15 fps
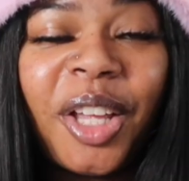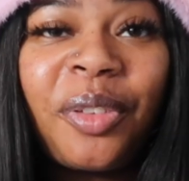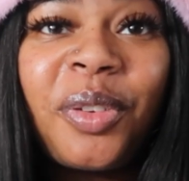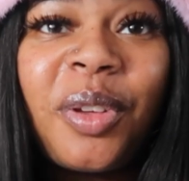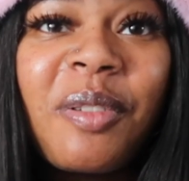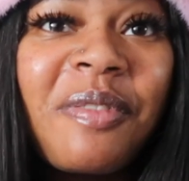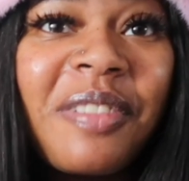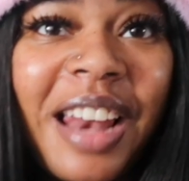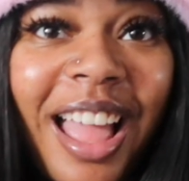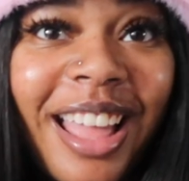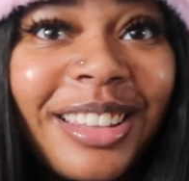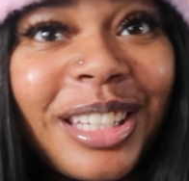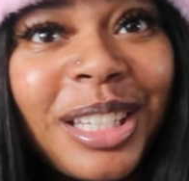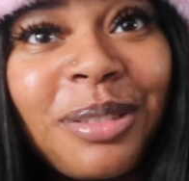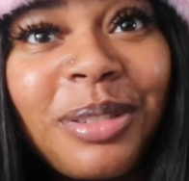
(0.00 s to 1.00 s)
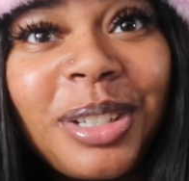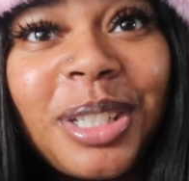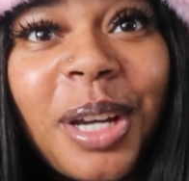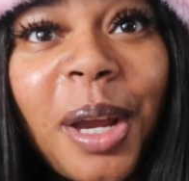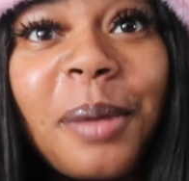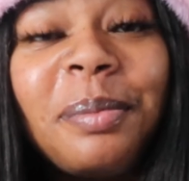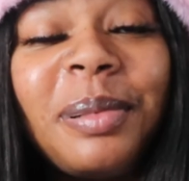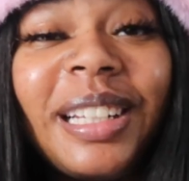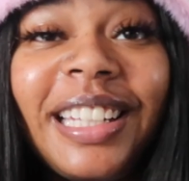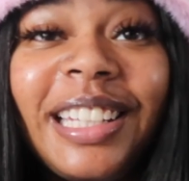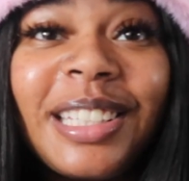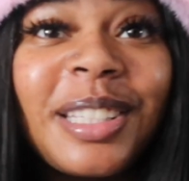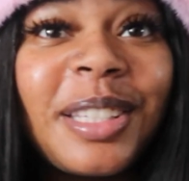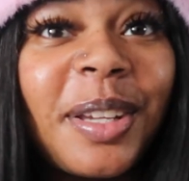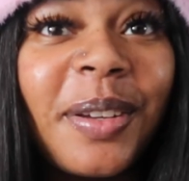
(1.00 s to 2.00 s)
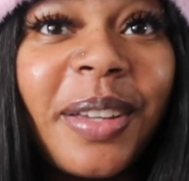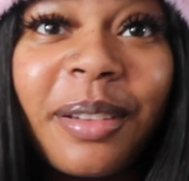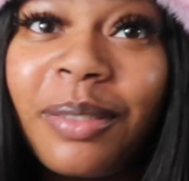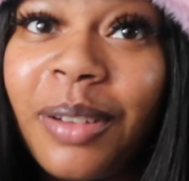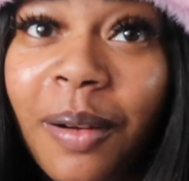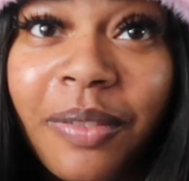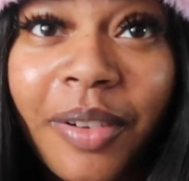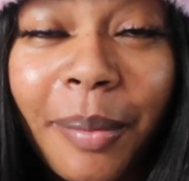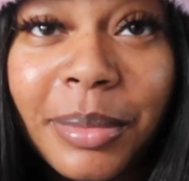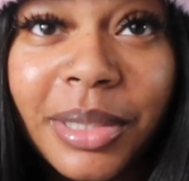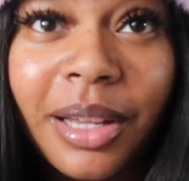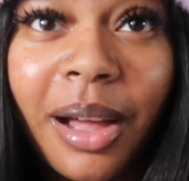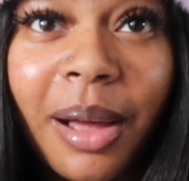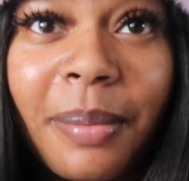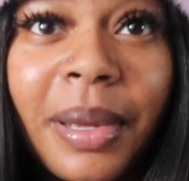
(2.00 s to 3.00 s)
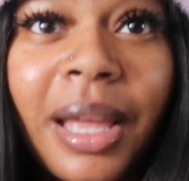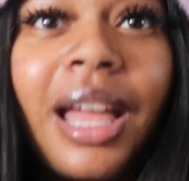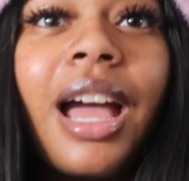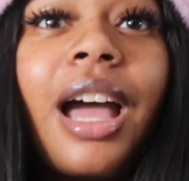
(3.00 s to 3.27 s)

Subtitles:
If you've liked this video, please do give it a thumbs up,